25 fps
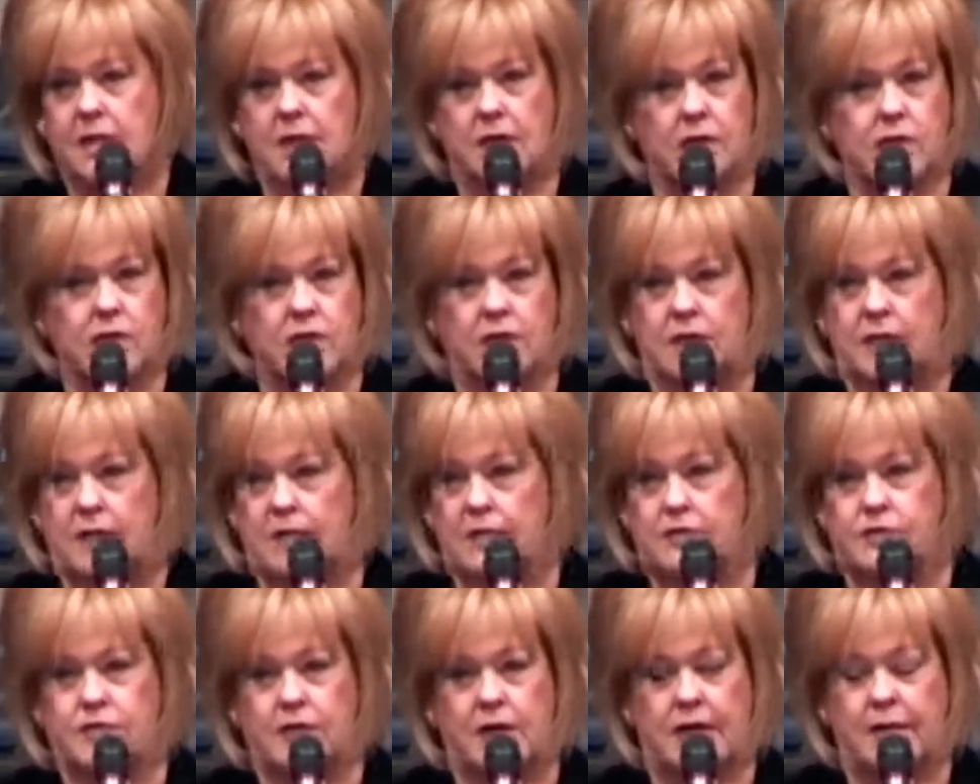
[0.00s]
You know,
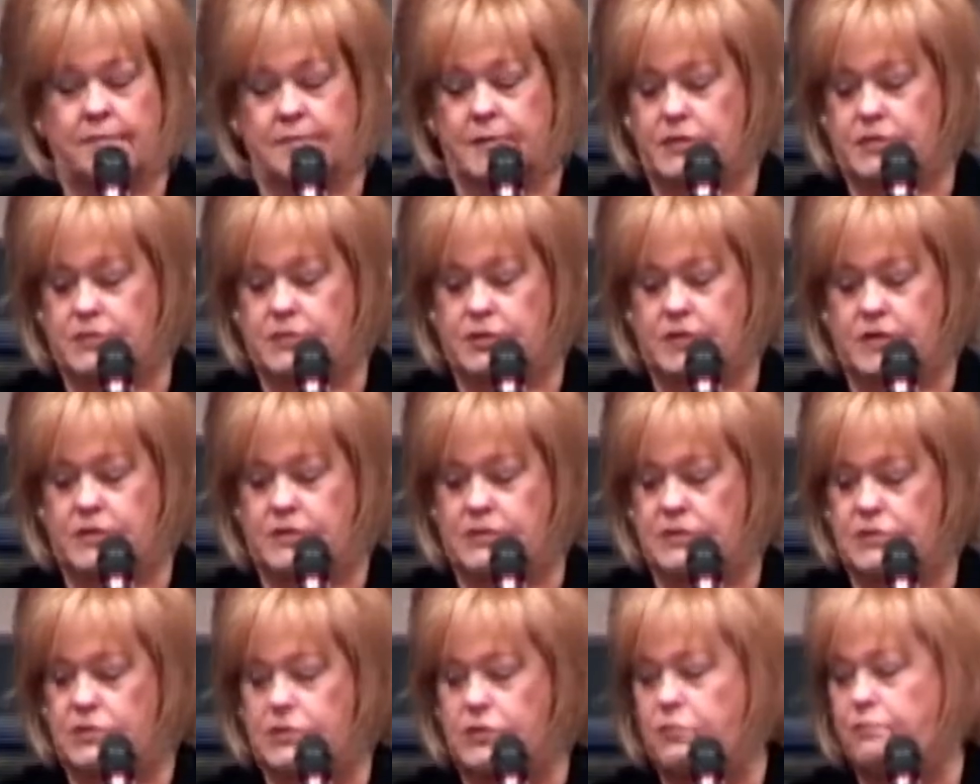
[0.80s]
name of
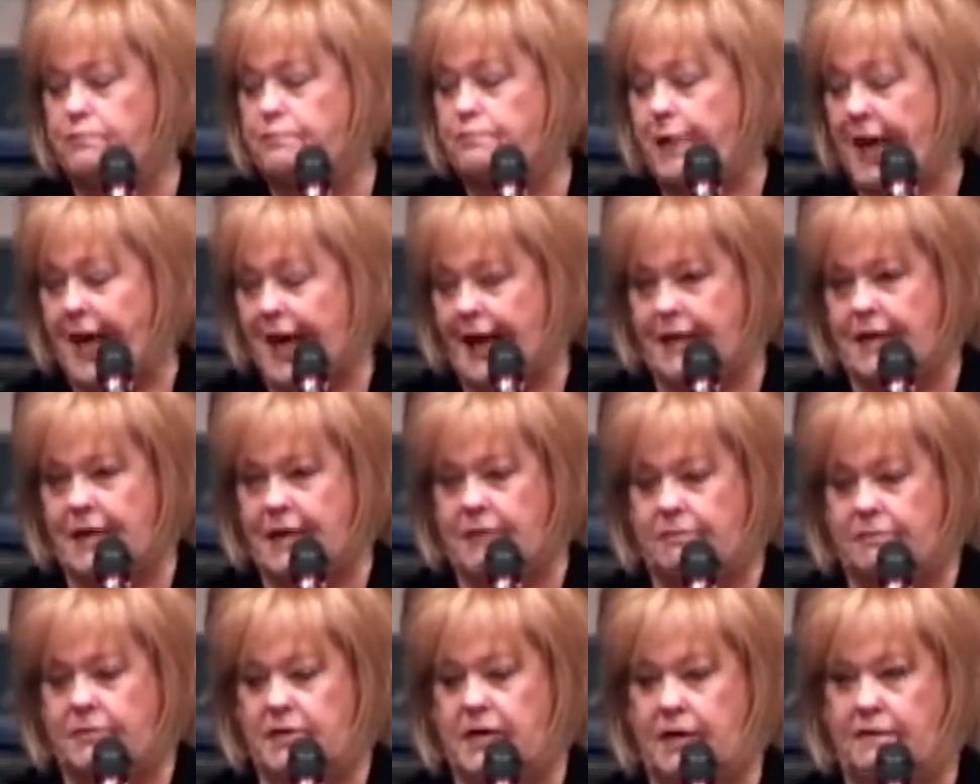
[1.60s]
Jesus, you back
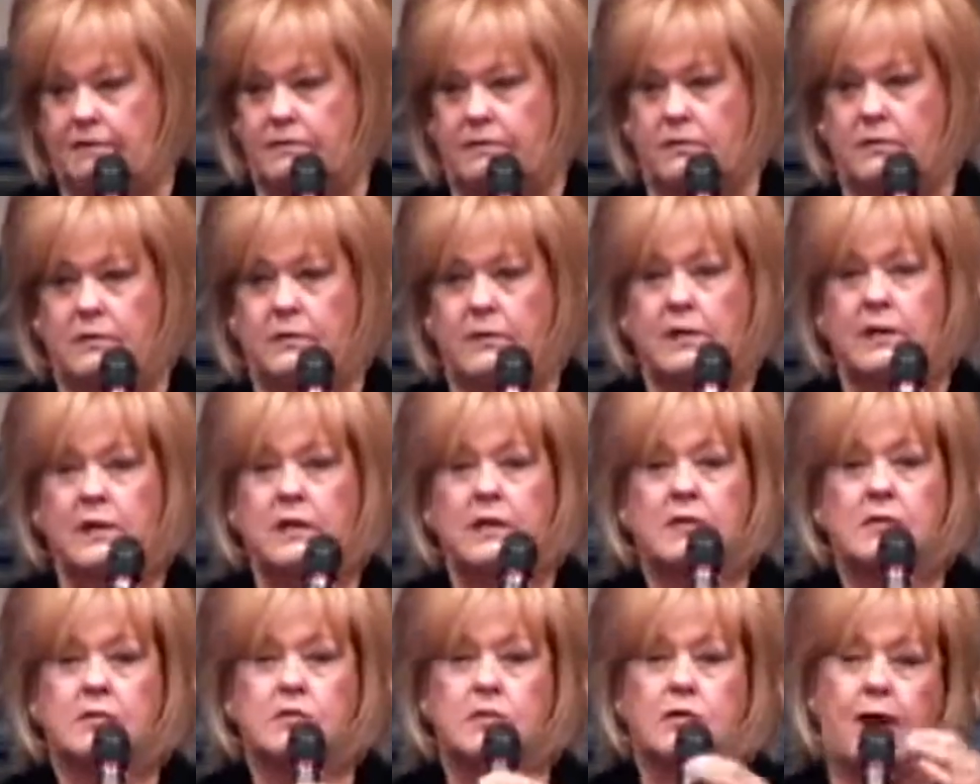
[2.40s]
up, devil.
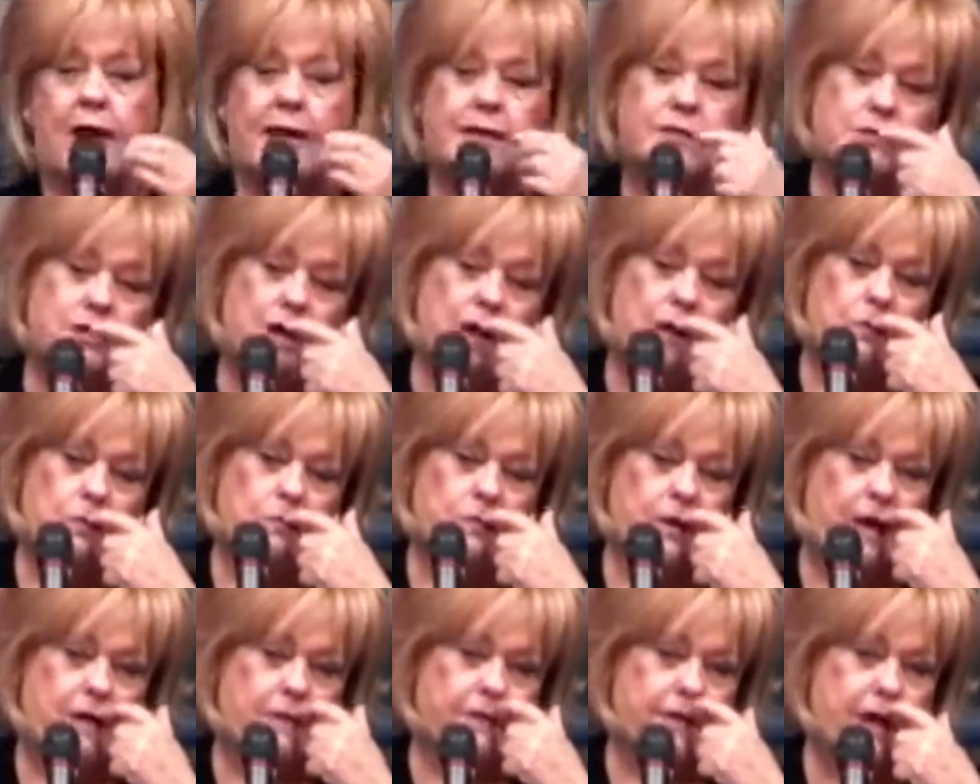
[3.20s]
So I told
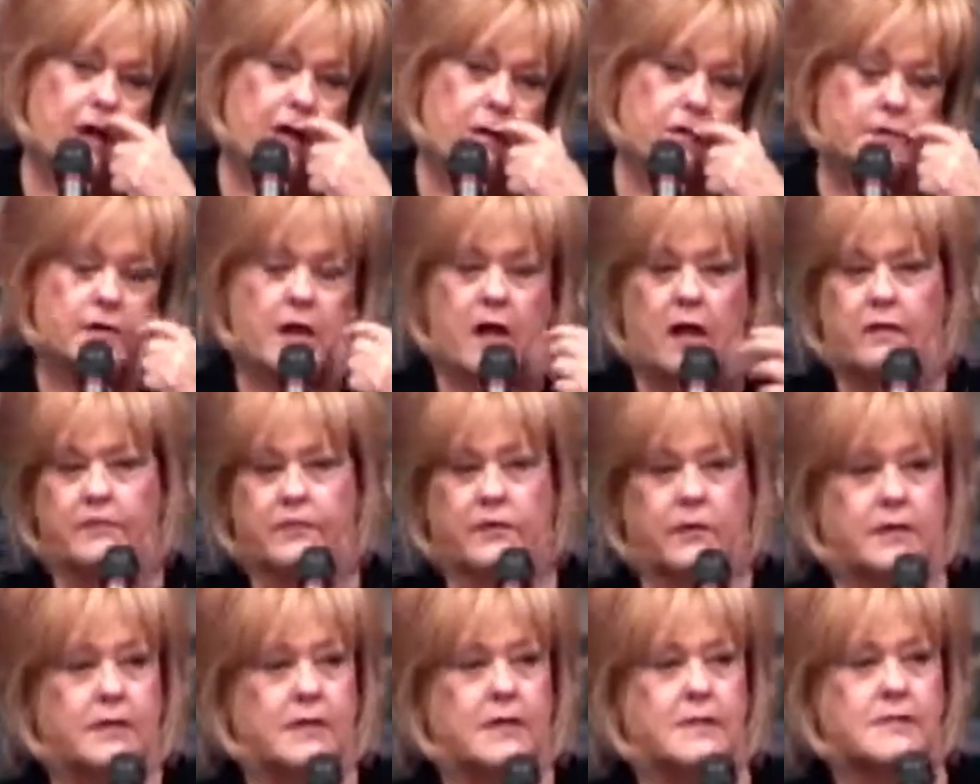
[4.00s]
all, all, all the
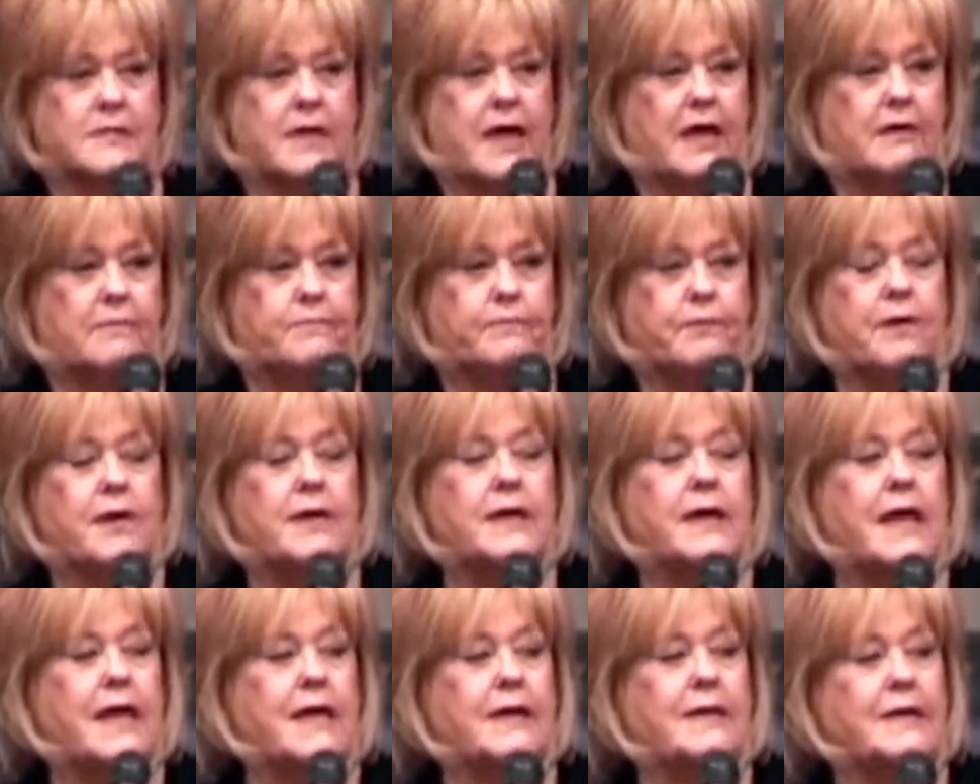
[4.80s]
kids how to pray
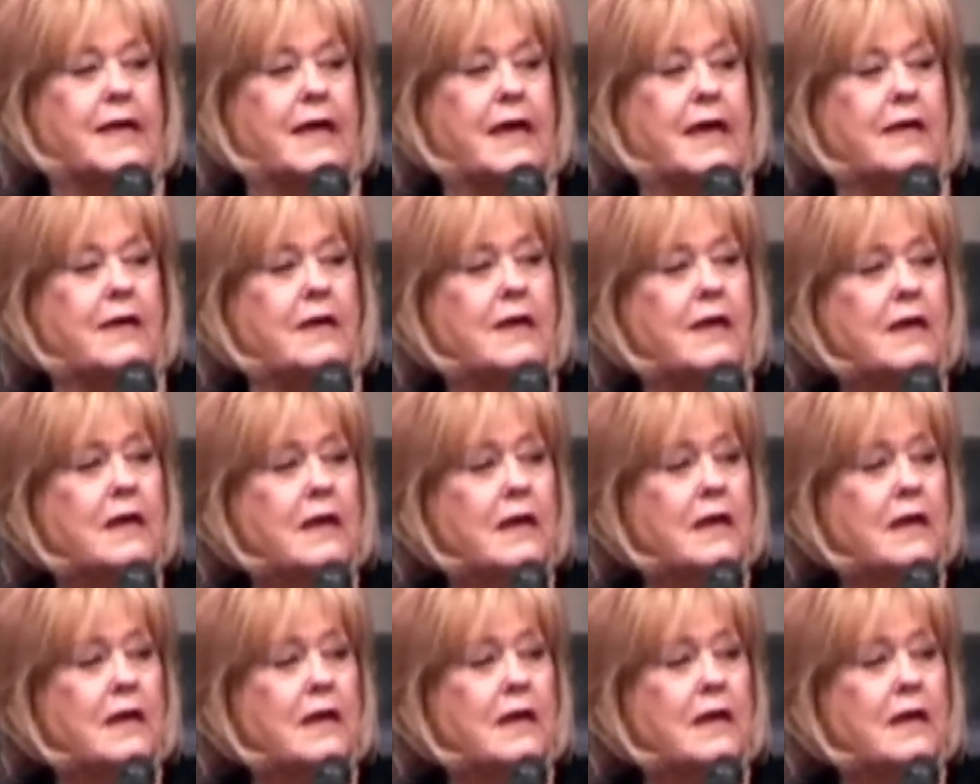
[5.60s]
like that.